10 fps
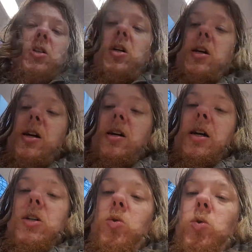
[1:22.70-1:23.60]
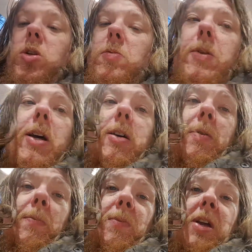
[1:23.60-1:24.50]
So yeah, it's awesome, that.
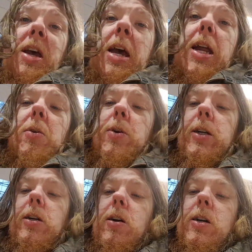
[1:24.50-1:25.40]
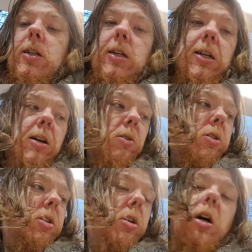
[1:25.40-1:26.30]
Anyway, guys and
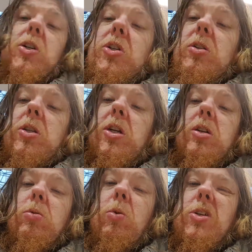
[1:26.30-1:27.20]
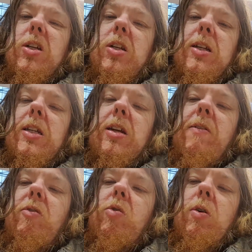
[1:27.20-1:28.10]
girls, uh, cheers for watching, stay
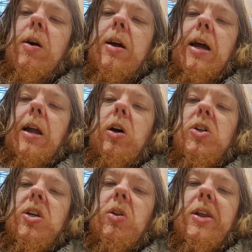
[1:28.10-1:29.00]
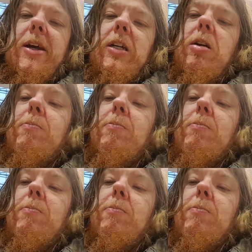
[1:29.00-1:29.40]
safe all. I'll see you on the next